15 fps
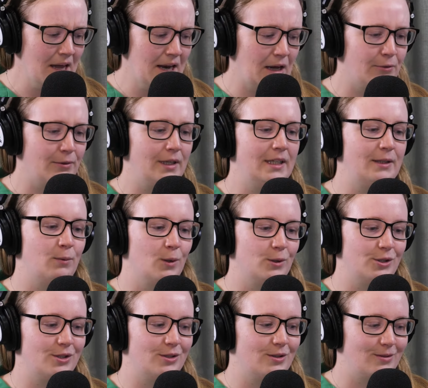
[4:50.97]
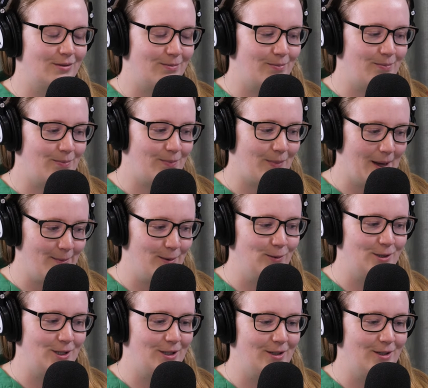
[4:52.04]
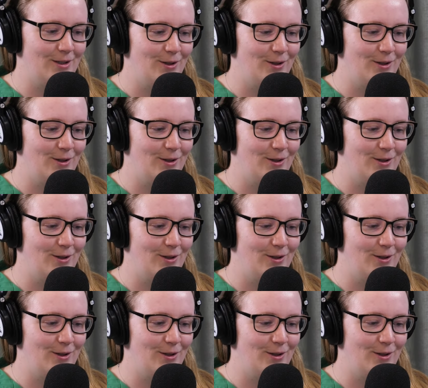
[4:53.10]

And I really want people to